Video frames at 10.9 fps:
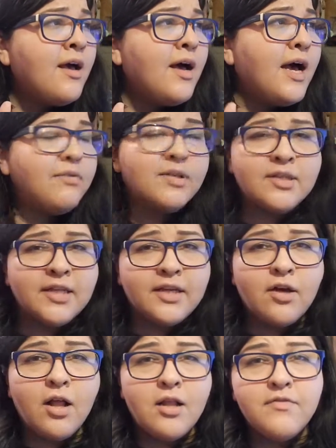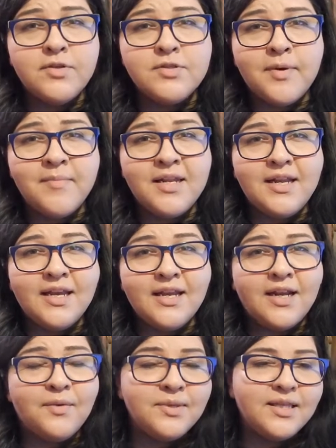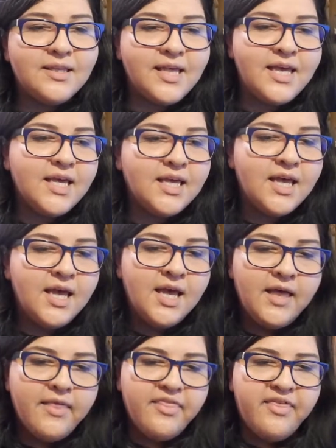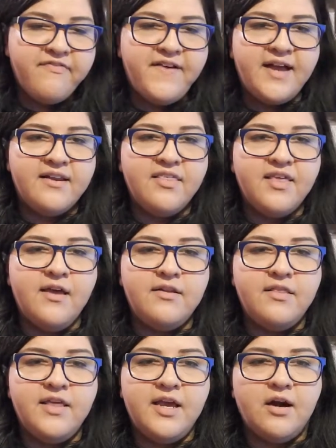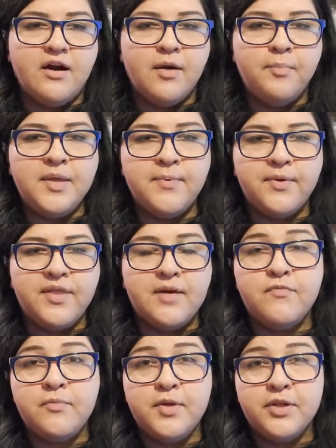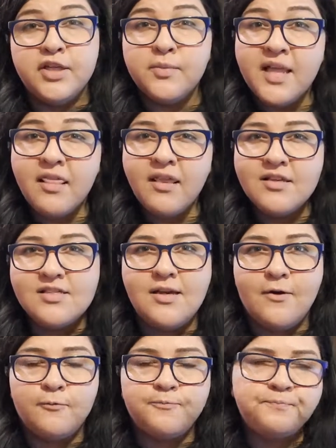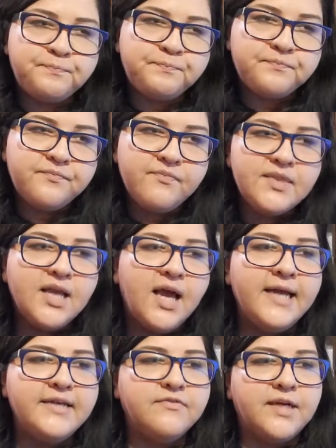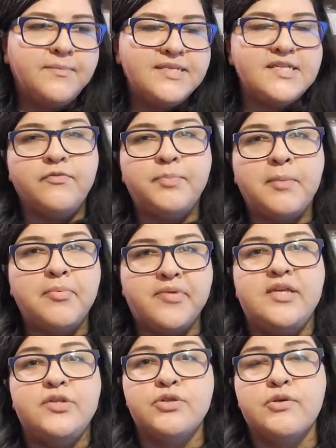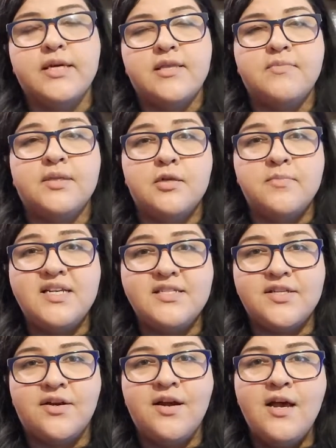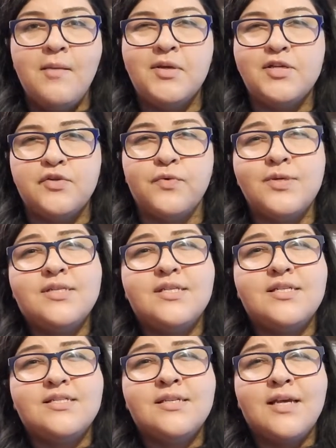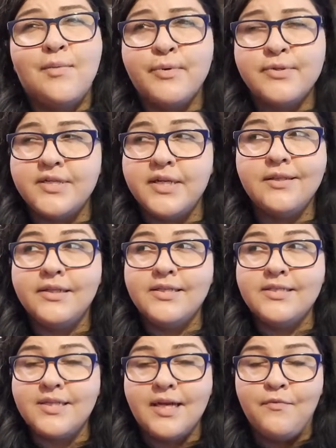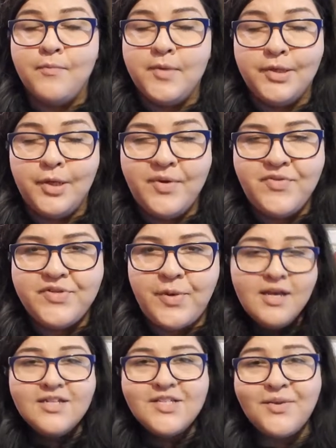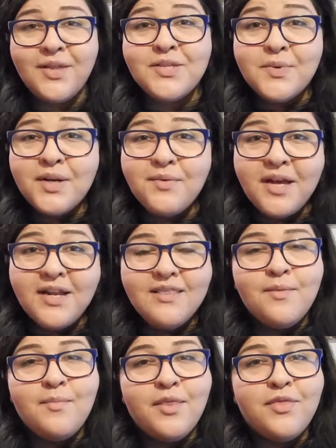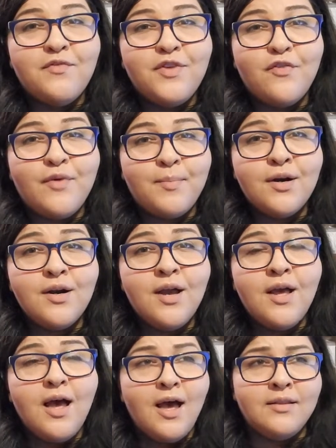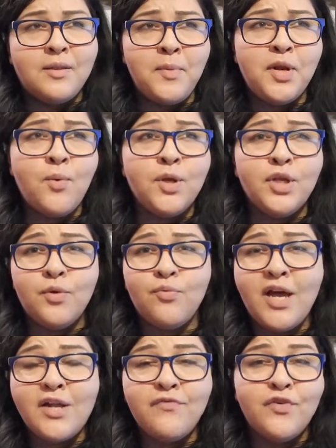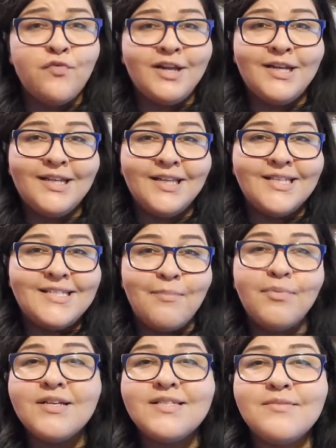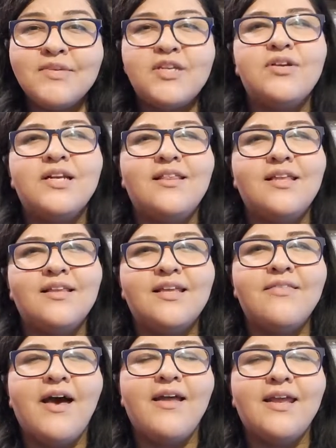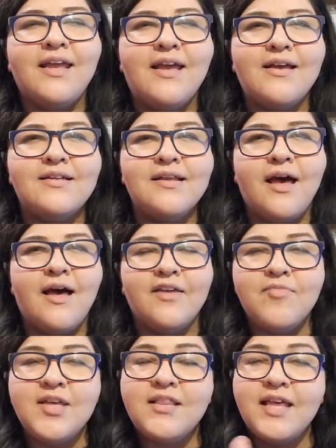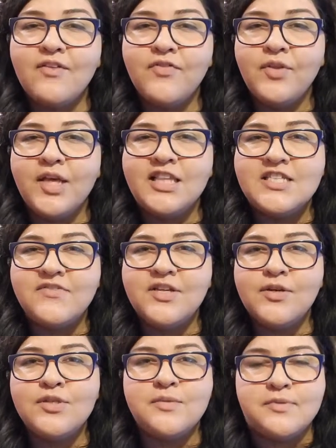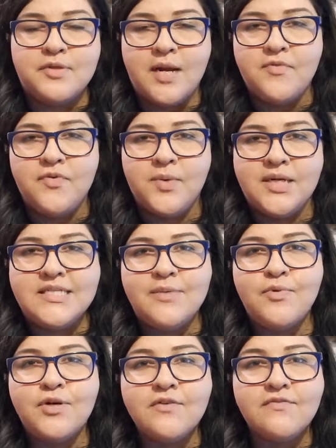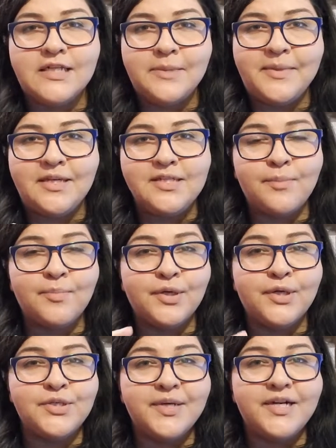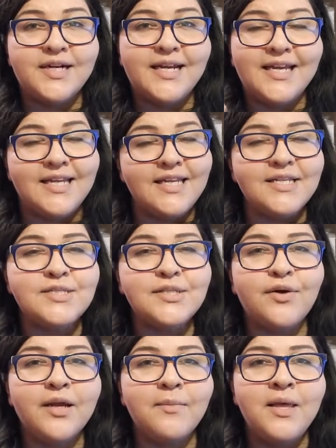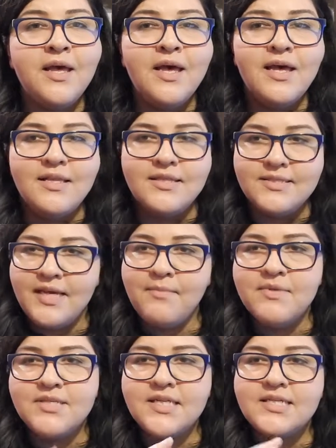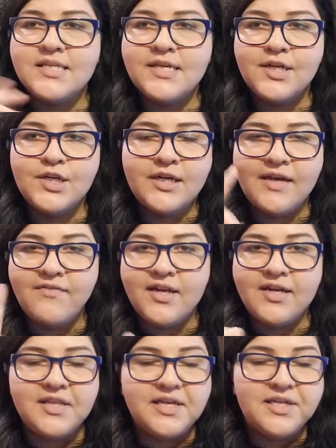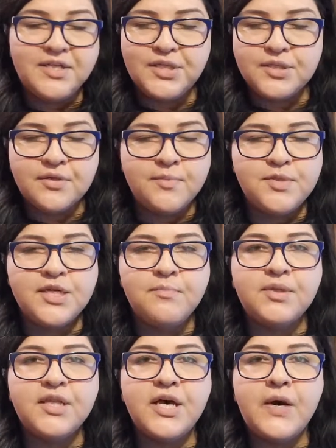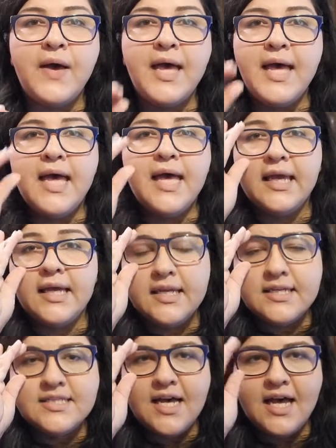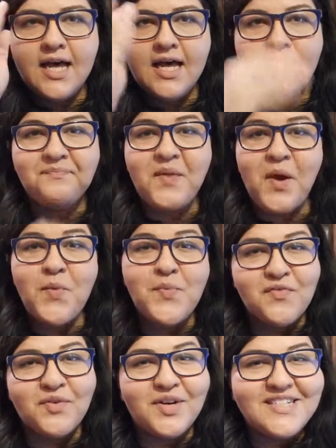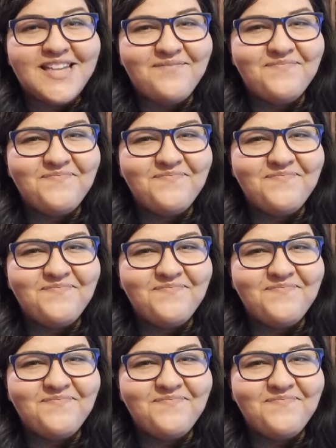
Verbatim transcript: I really like all of those women, and I really like the fact that they are people that I'm familiar with, so I can find myself probably enjoying them a little bit easier because they're voices and personalities that I'm familiar with. So so that's what I read in the month of November. Uh, let me know what you read, if you've read any of the same books as me or anything like that, and uh, give me a like if you like this video, subscribe if you want to see more, follow me on Tumblr, Twitter, and Instagram. Same as it is here, I'll have that in the description below, and uh, I hope you have a great day.